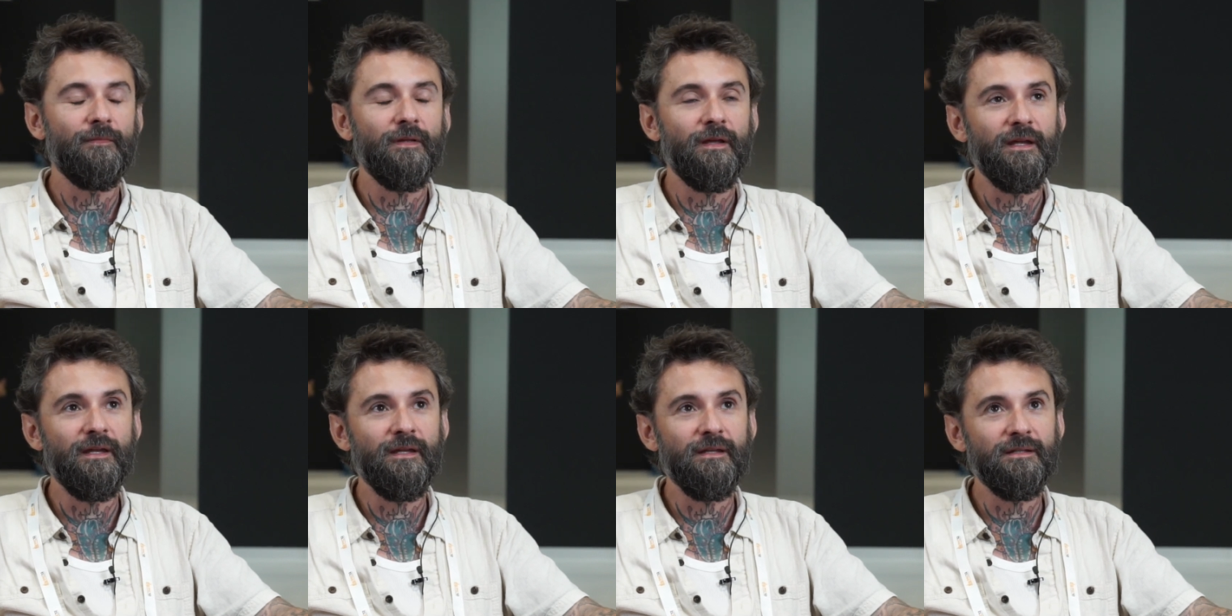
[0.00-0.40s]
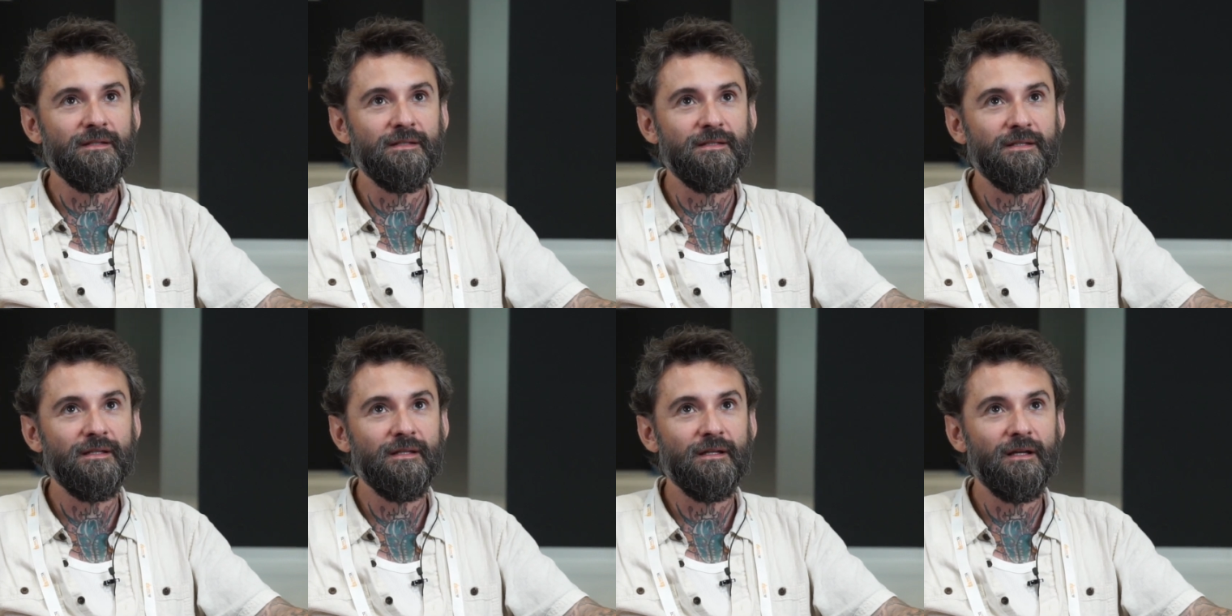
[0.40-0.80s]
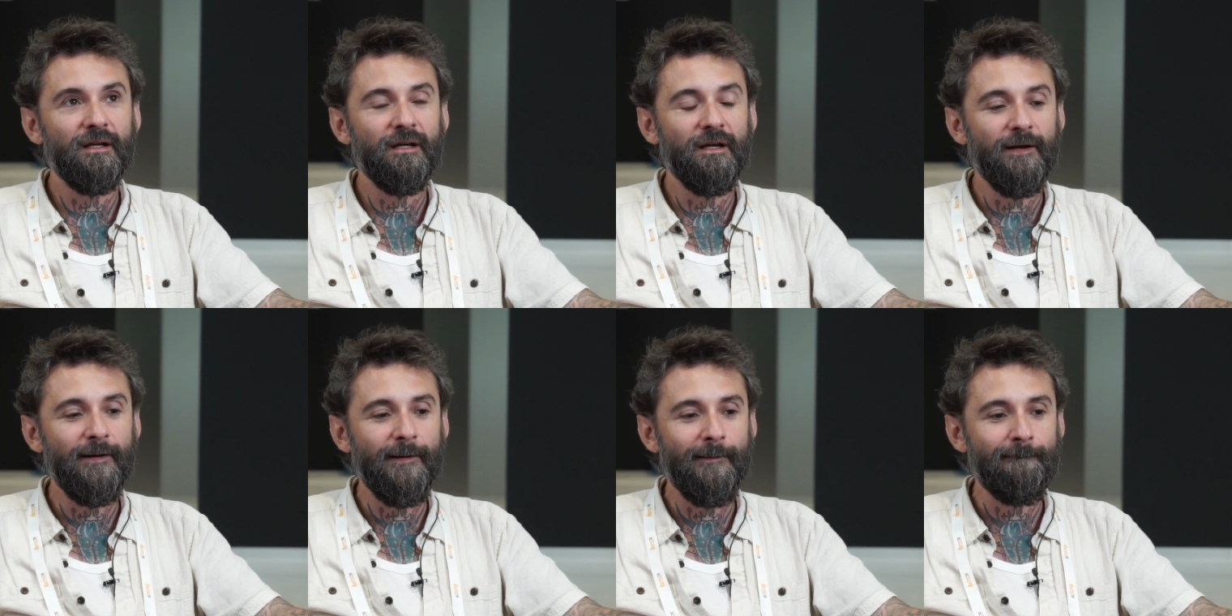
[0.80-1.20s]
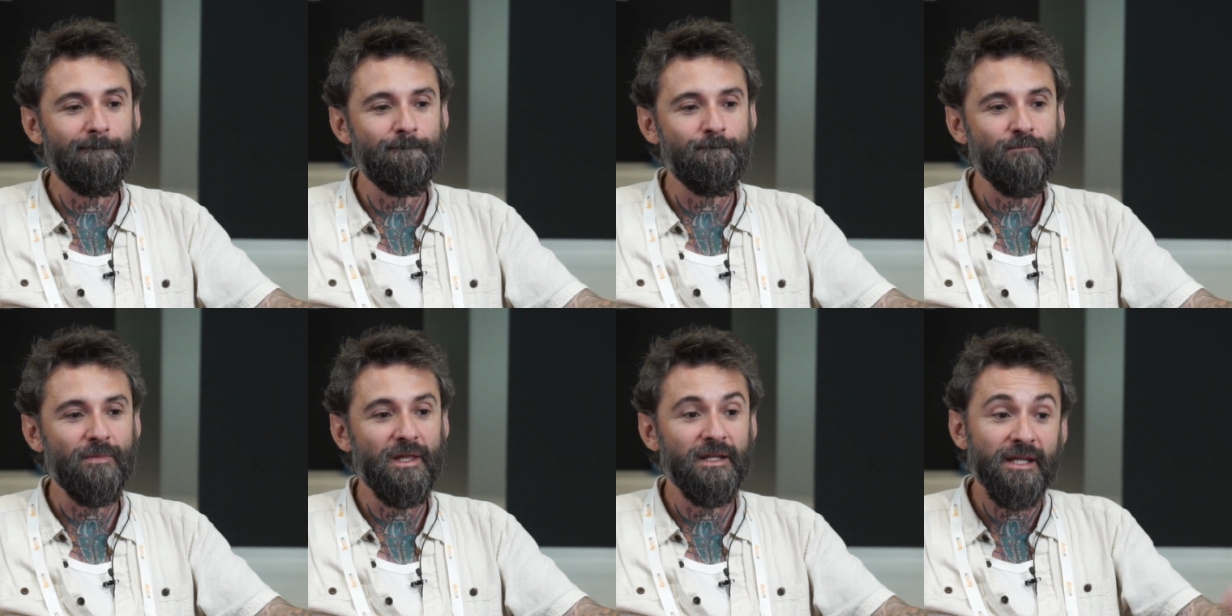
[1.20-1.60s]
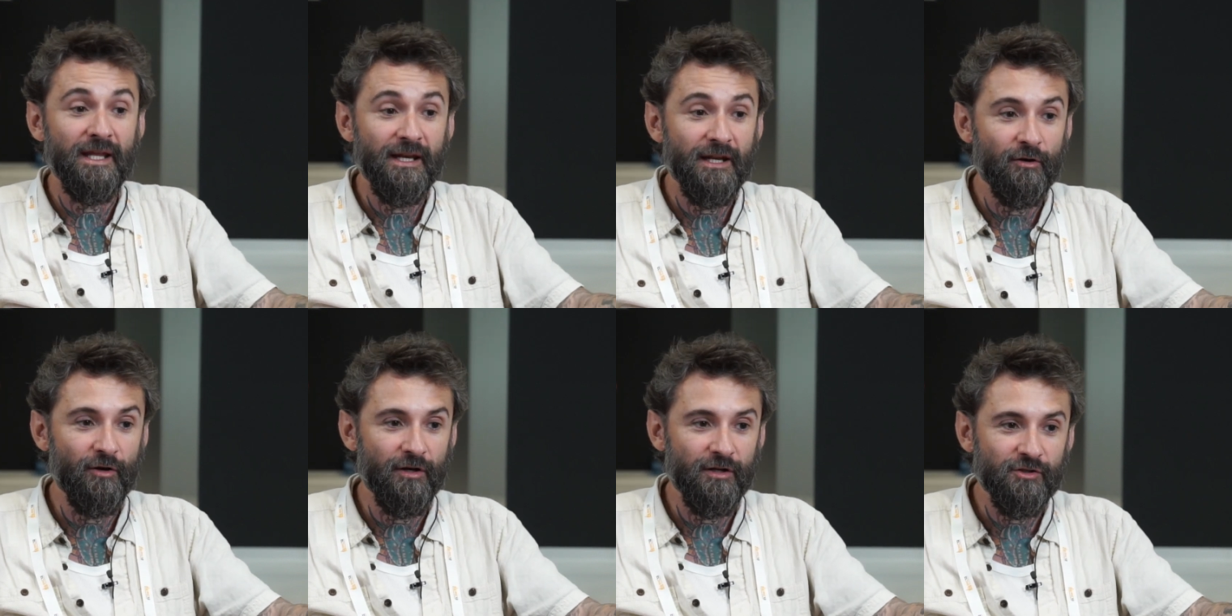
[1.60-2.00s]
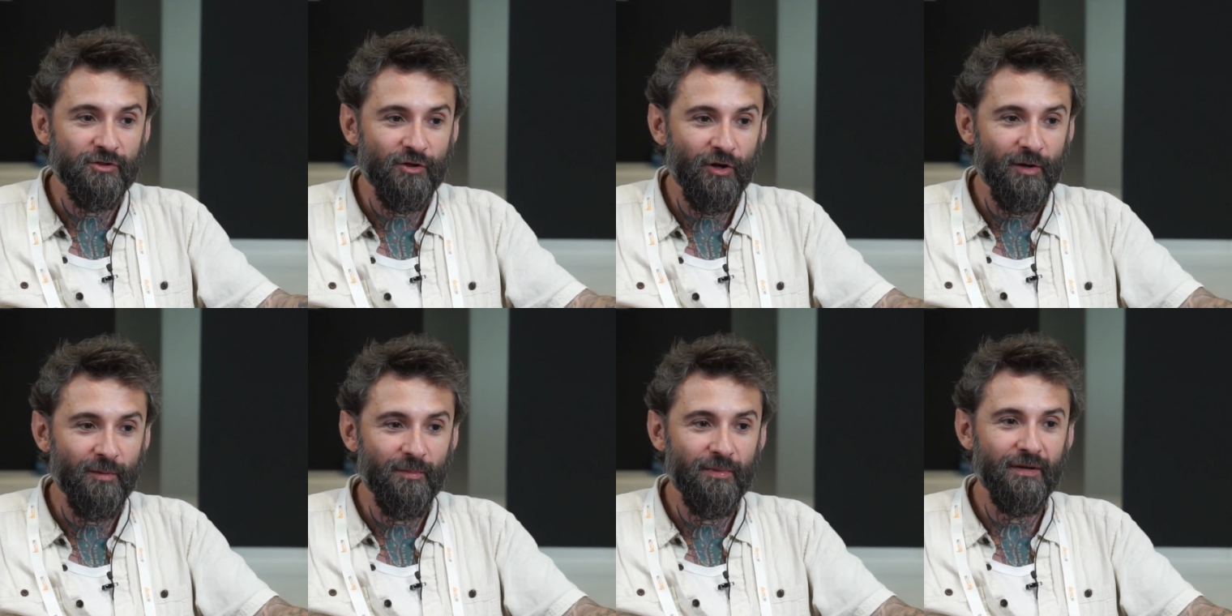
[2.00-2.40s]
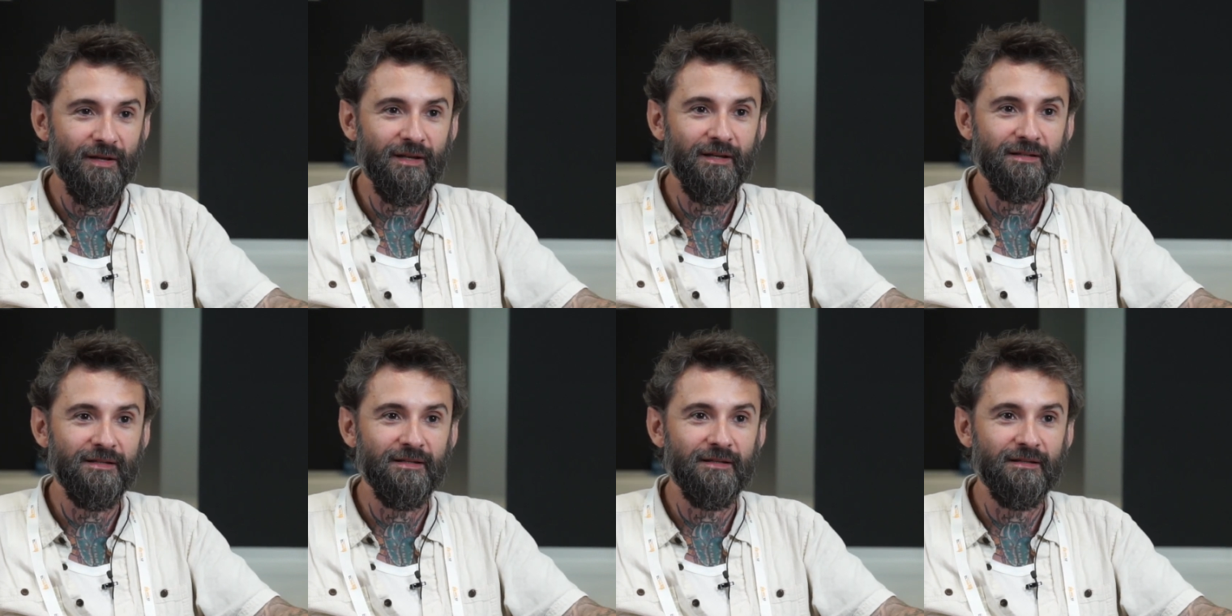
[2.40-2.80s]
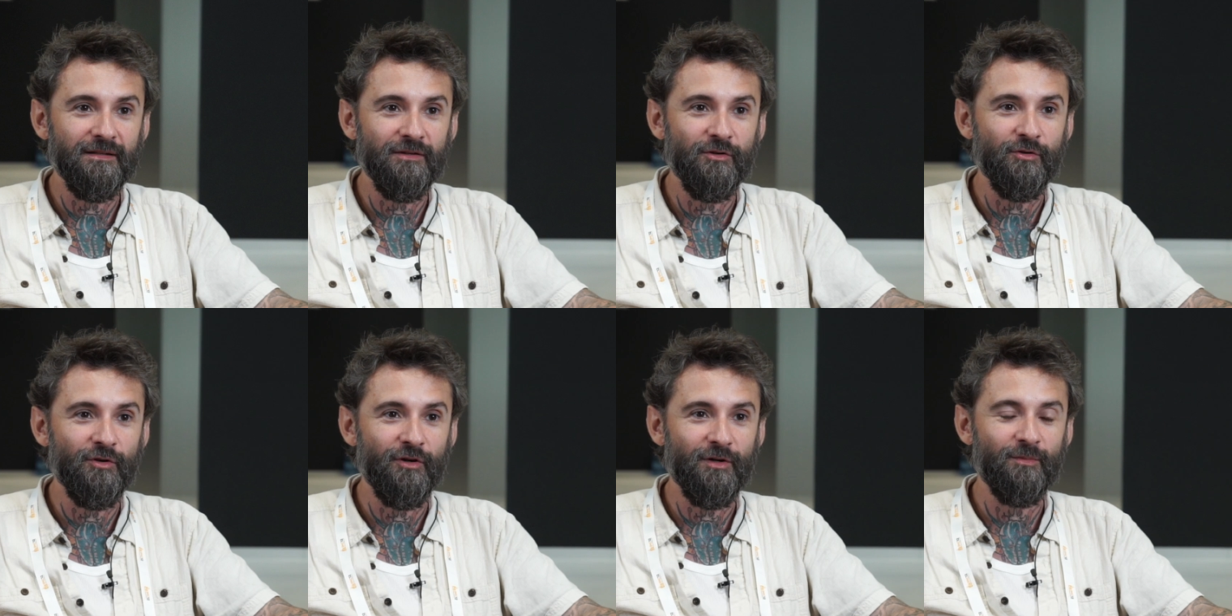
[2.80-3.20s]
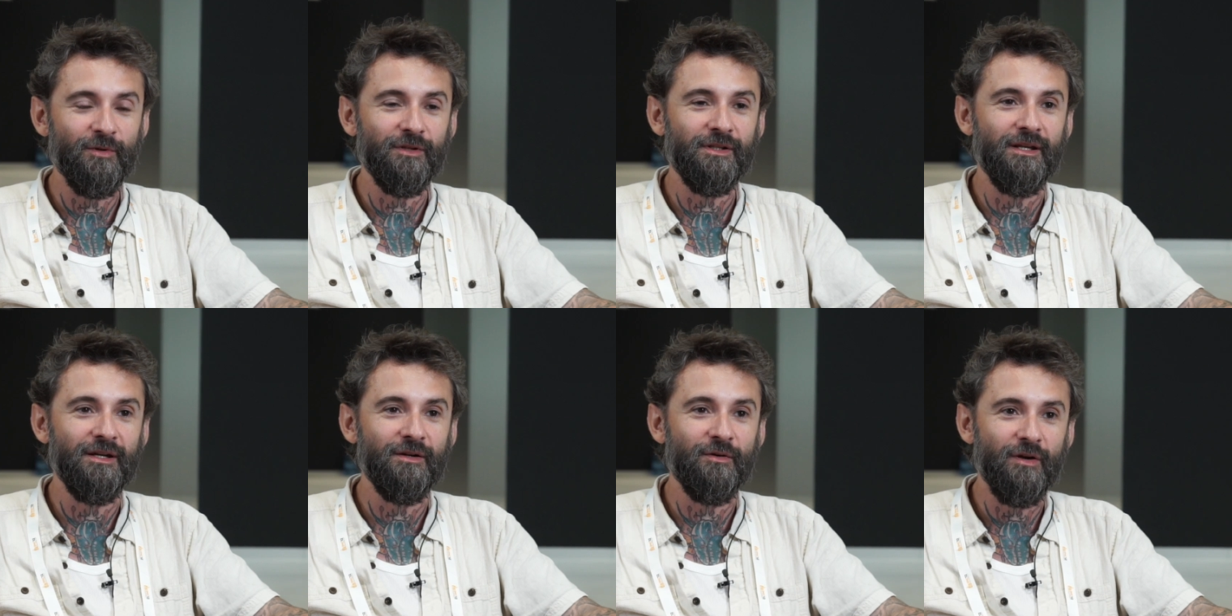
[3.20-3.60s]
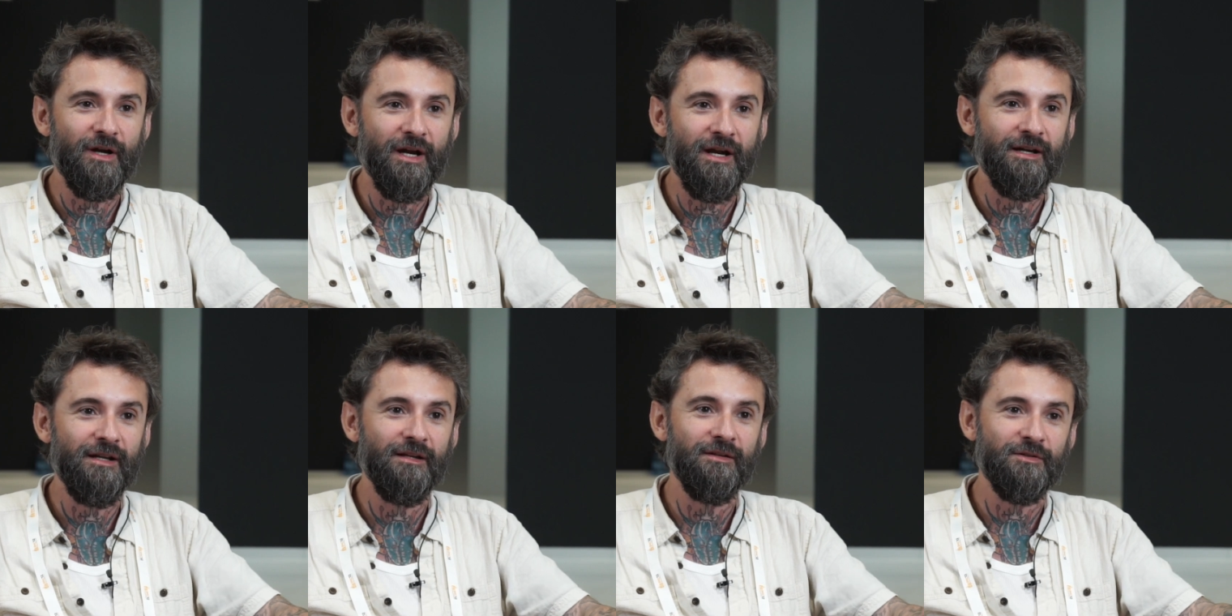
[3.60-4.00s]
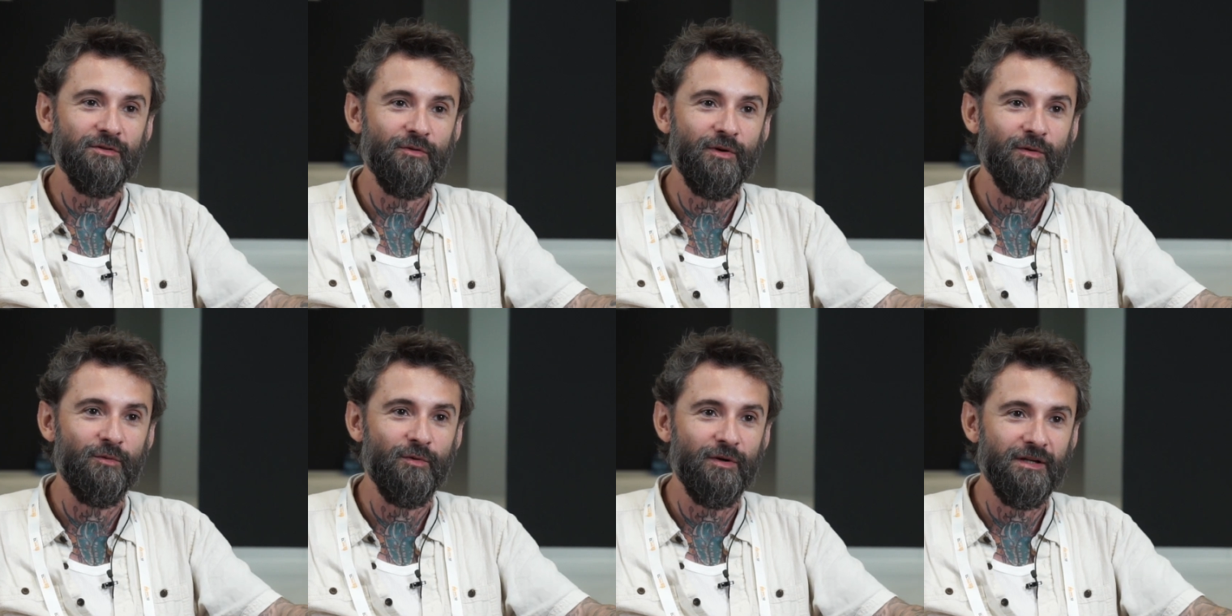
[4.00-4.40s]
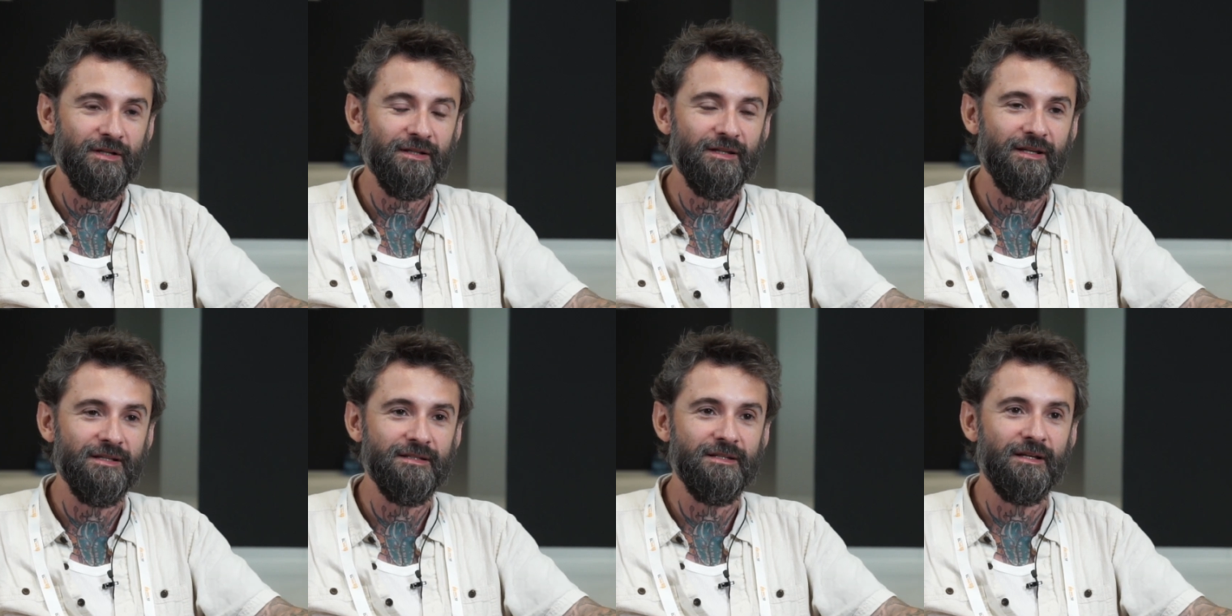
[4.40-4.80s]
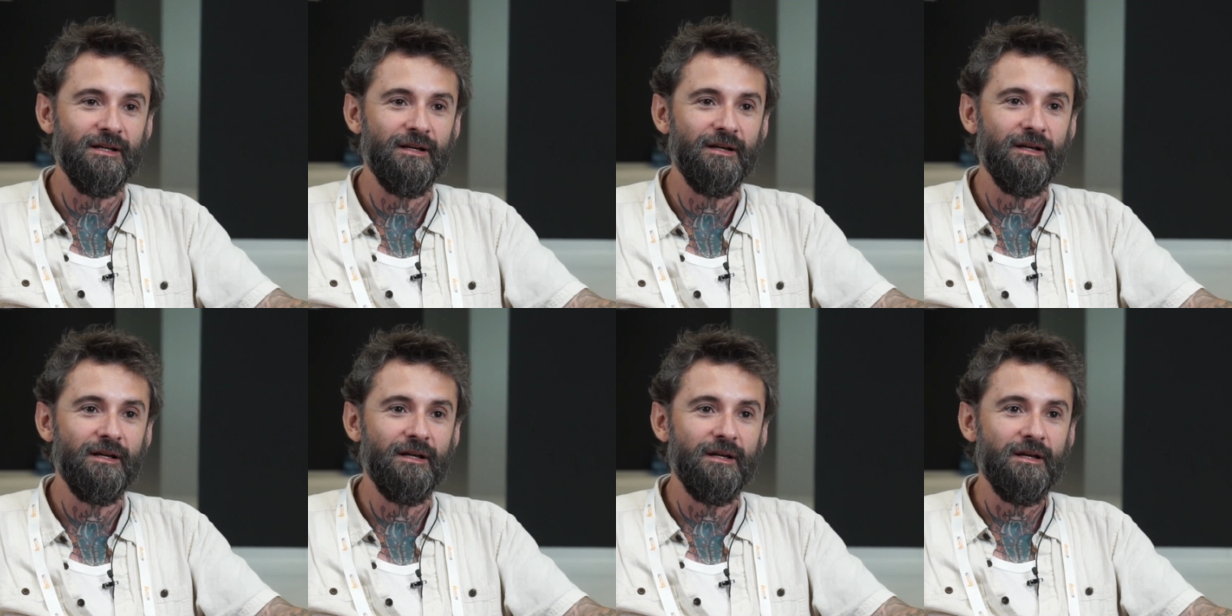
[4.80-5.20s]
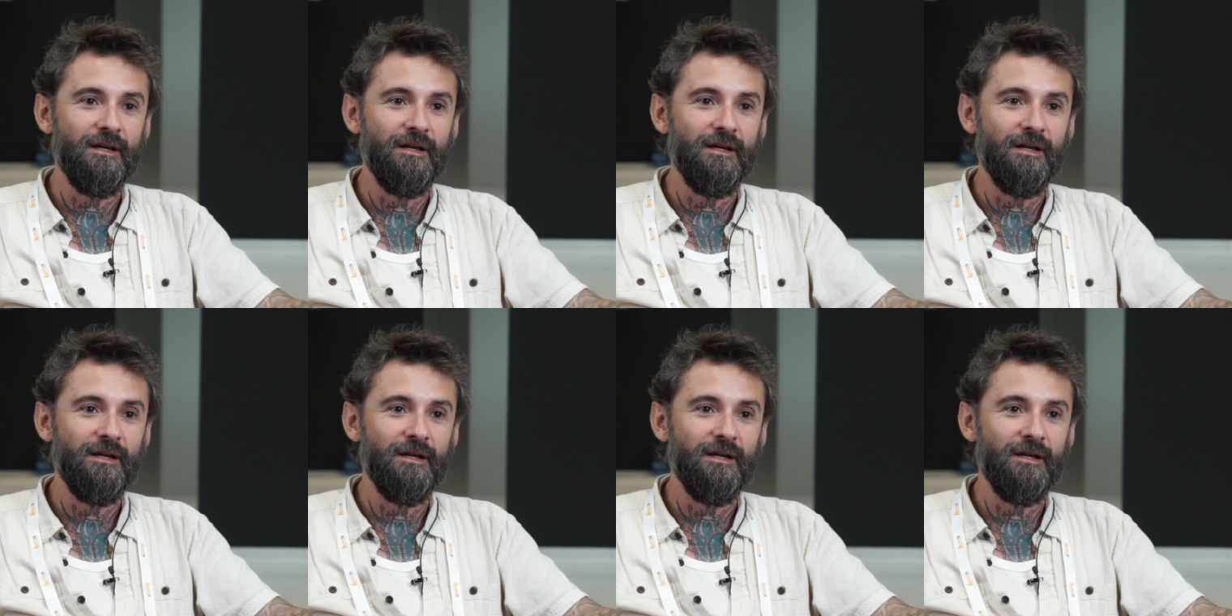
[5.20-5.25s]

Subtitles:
And then I got a job at New York Botanical Garden, so I worked as a